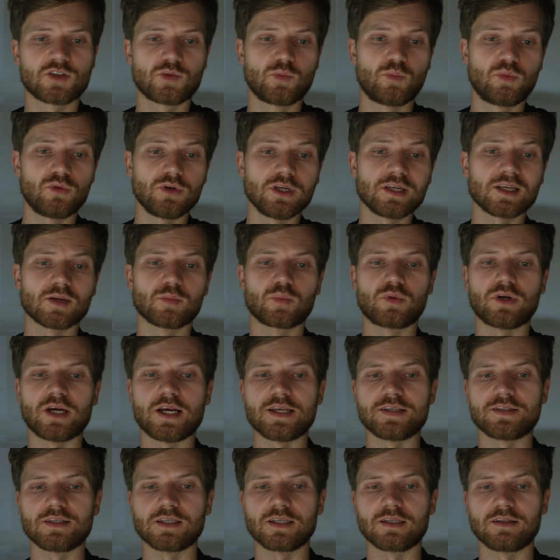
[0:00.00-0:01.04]
Spring
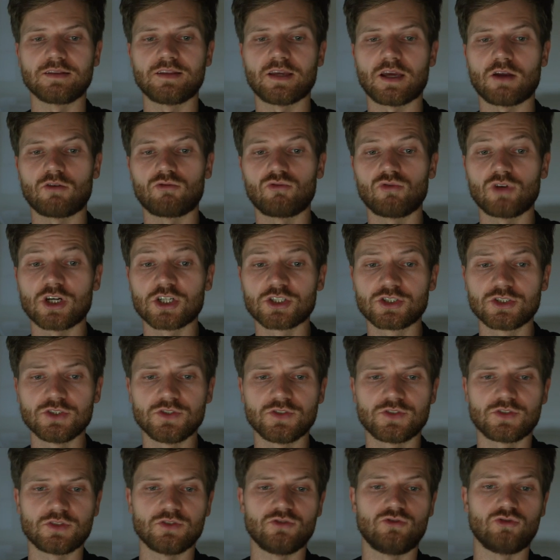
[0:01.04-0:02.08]
Uprising that
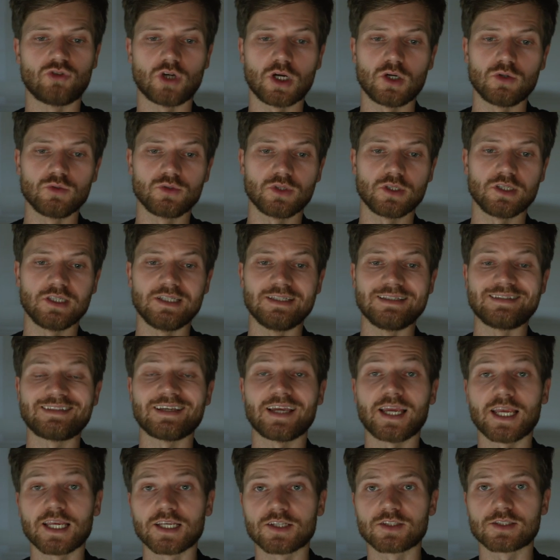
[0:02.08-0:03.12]
Russians drowned in
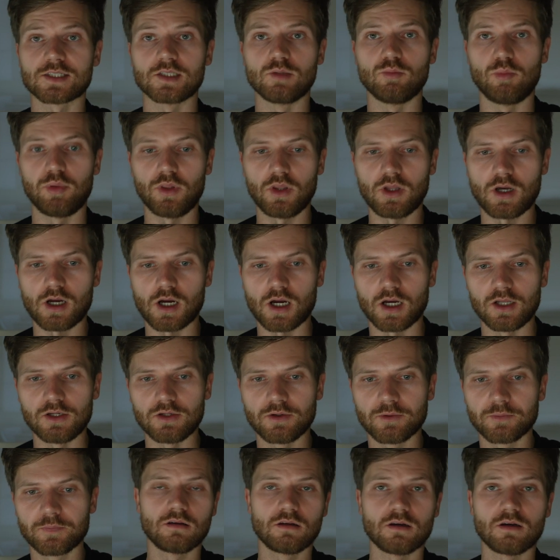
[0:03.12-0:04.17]
tanks and blood.
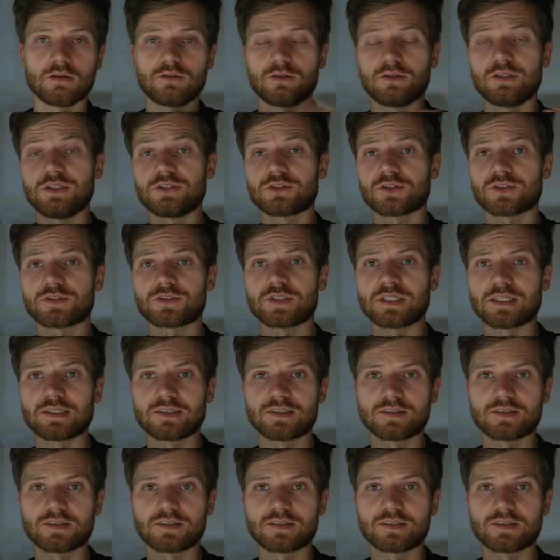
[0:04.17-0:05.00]
On an interesting